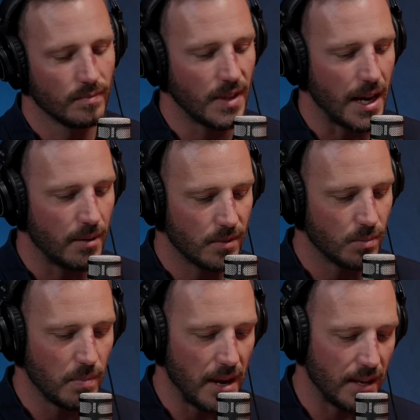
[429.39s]
Yeah, it's
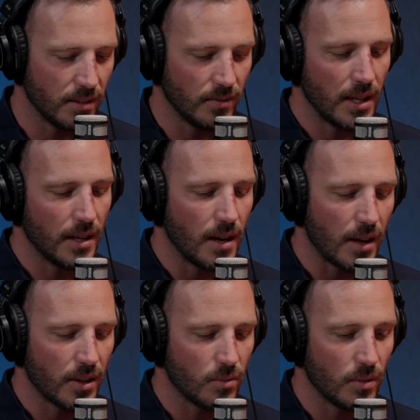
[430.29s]
massive. And I
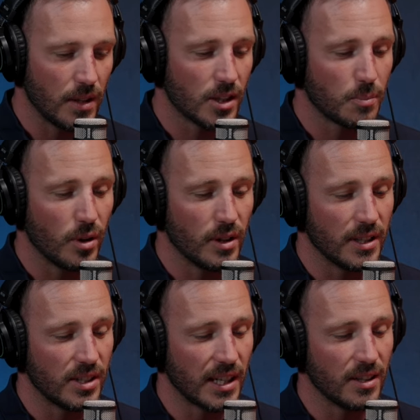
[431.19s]
think at this point,
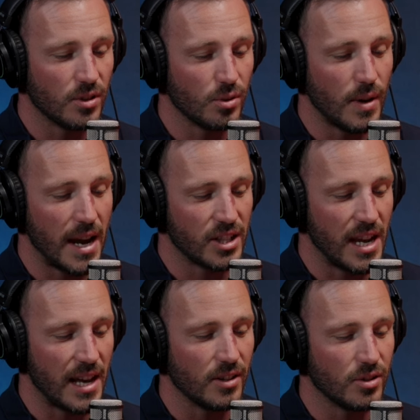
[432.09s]
let's dig into actually
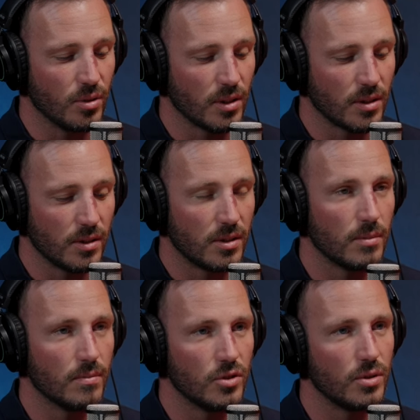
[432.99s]
how to do it, because
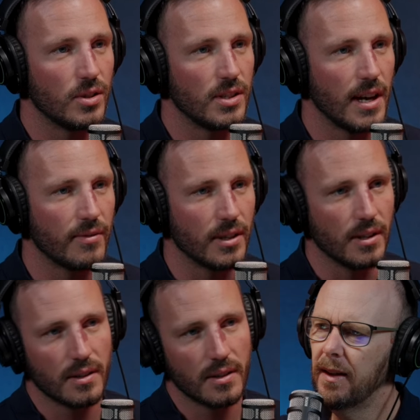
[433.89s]
some juicy stuff in here.
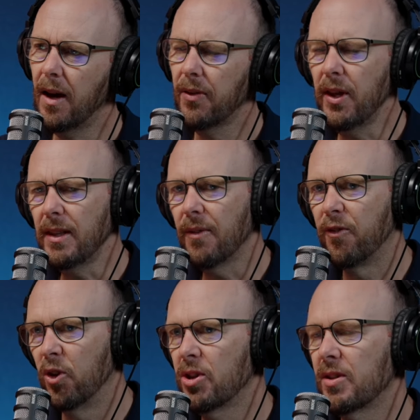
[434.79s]
Yeah, I think the
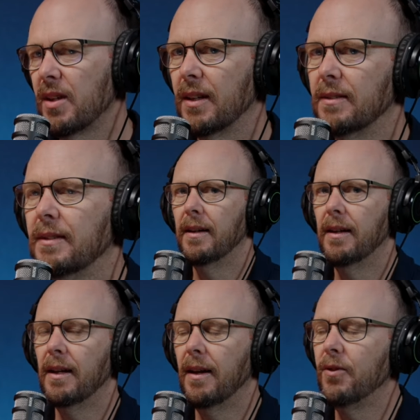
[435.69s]
first thing,
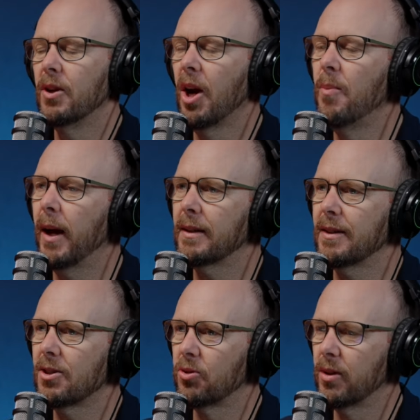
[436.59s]
if you go back to
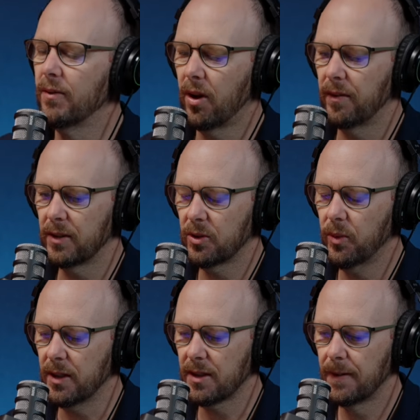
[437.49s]
the story of Oliver
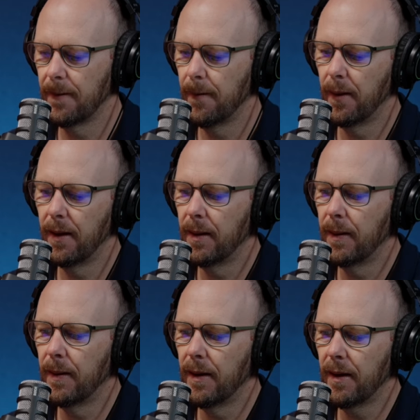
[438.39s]
Twist,
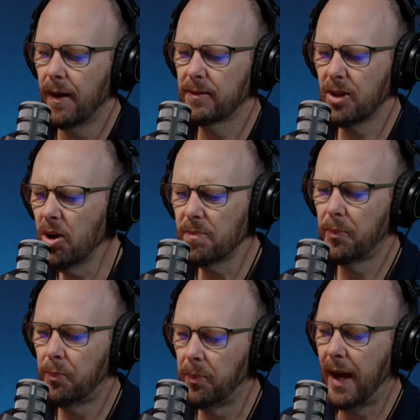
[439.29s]
I don't
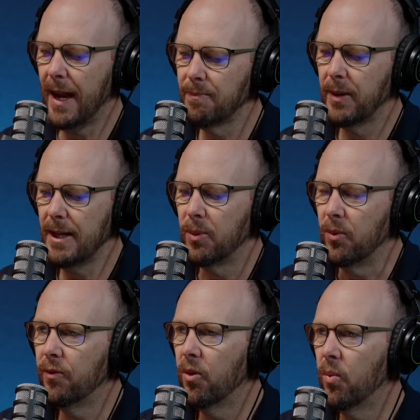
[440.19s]
blame
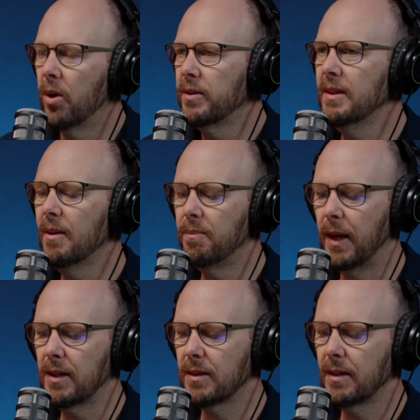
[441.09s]
people for wanting the
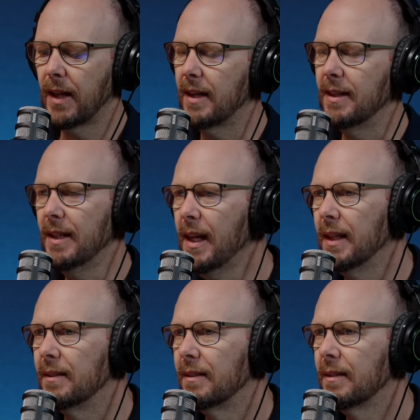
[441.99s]
best that they can
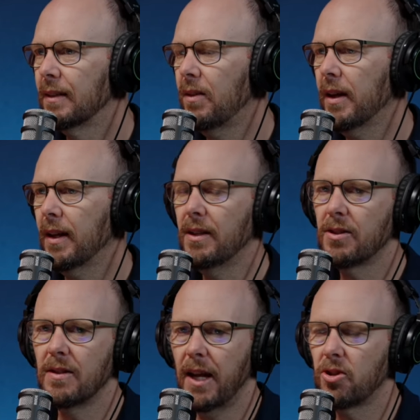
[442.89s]
get. Like,
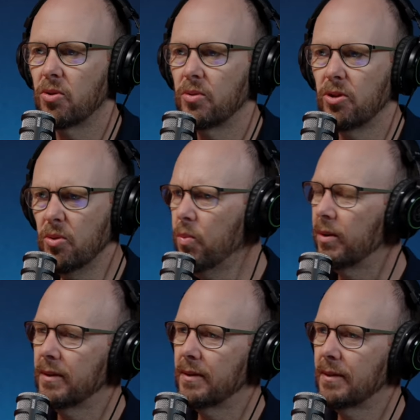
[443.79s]
it's natural, you
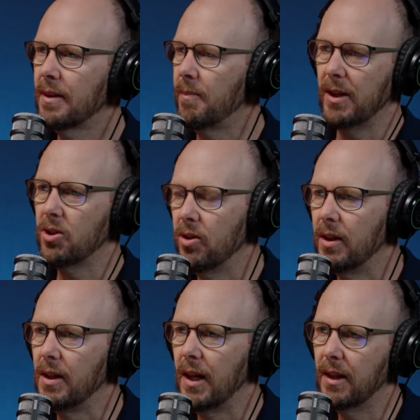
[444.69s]
want the best you
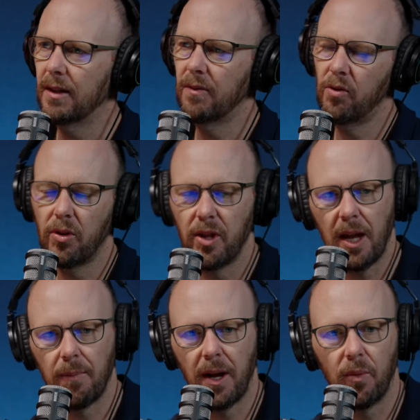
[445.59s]
can get. And if you think
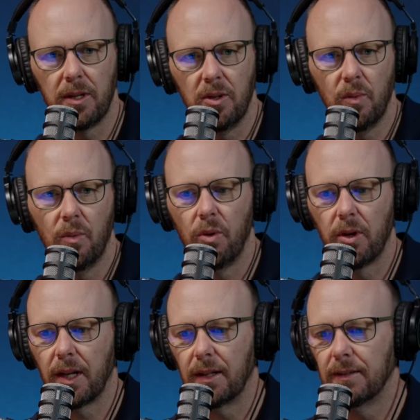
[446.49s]
about when you were
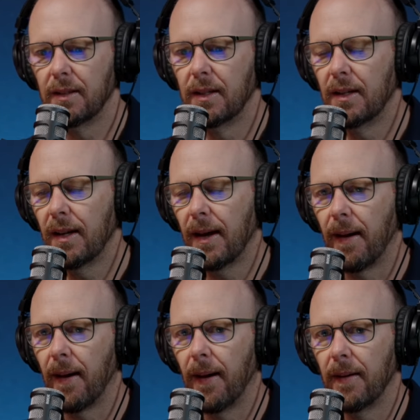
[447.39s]
working
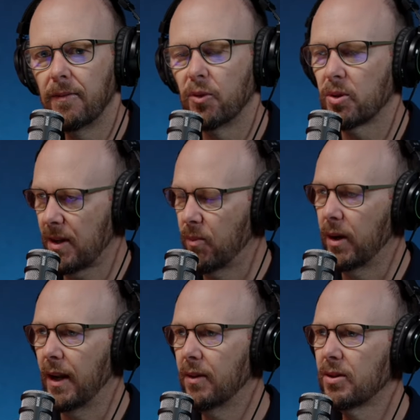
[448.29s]
uh, for
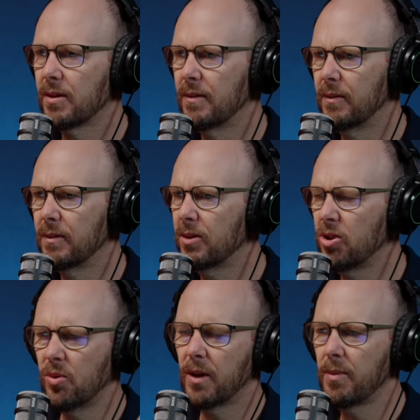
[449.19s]
someone else, did
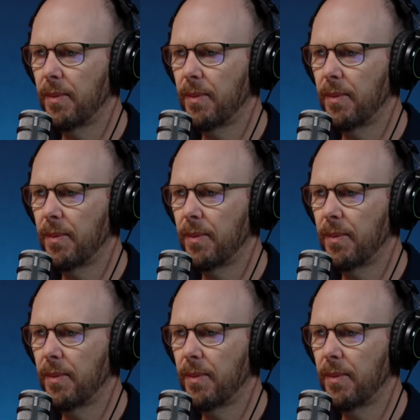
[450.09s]
you want to be